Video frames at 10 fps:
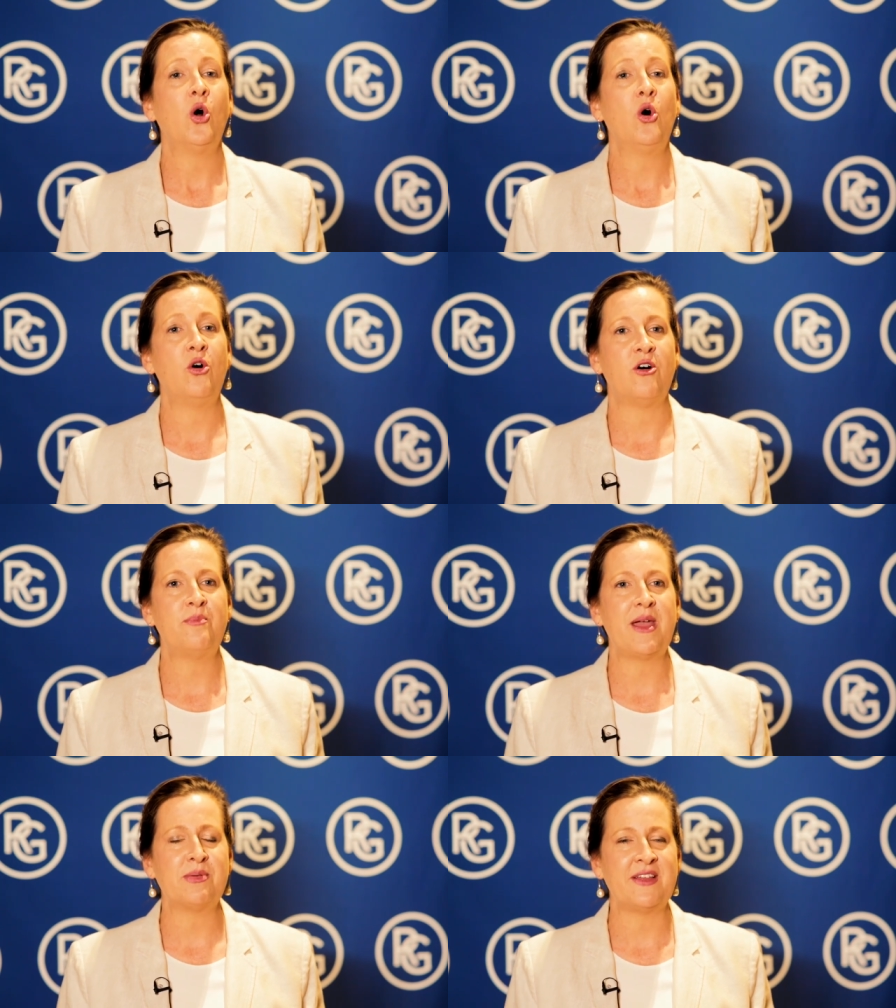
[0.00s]

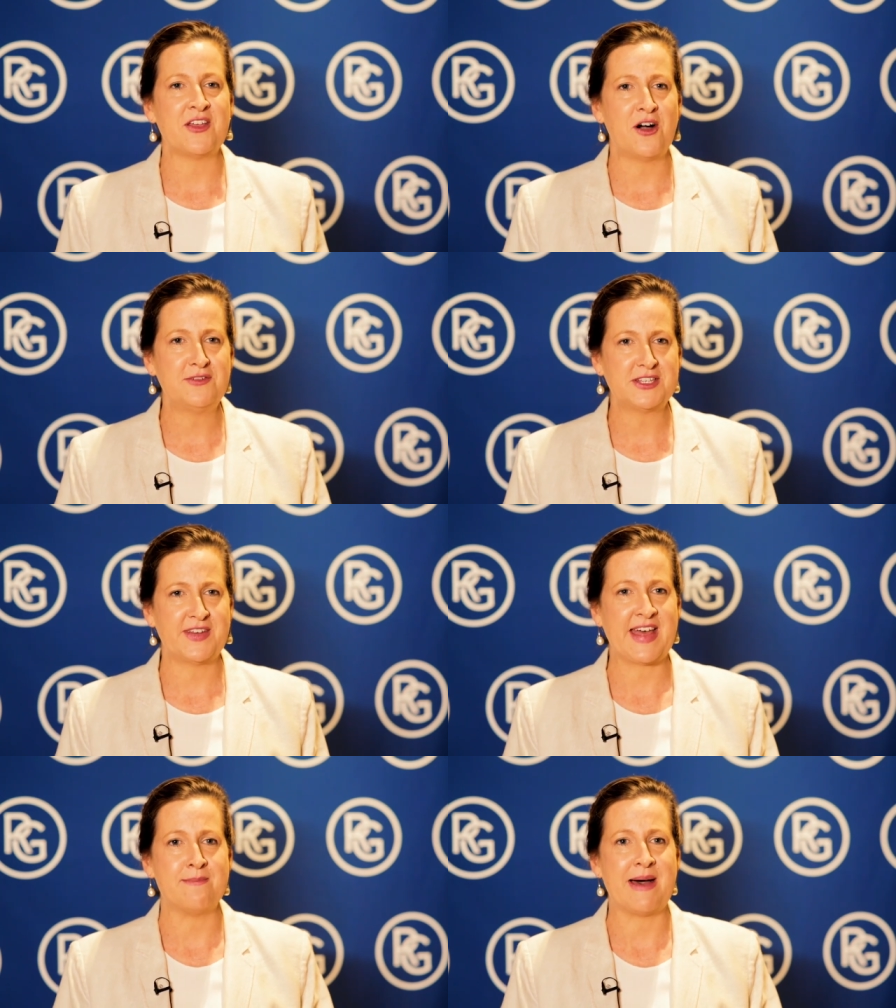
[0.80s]
or people in the office
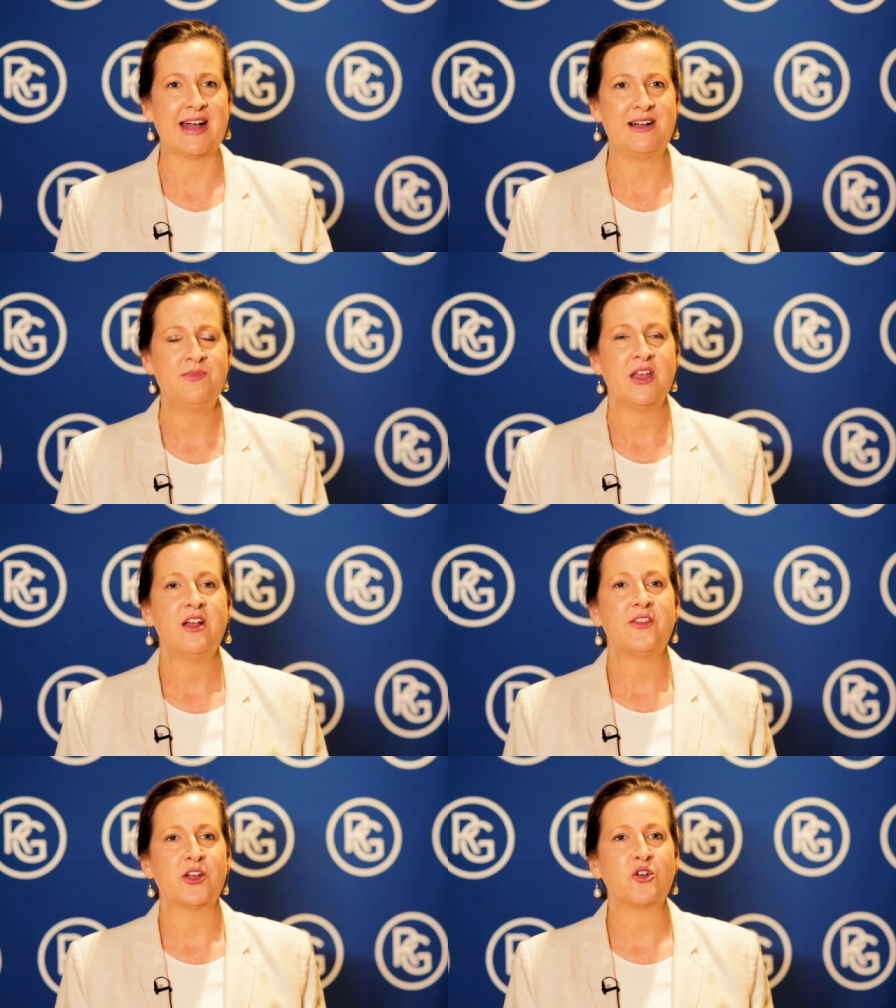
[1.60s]
for that matter, that are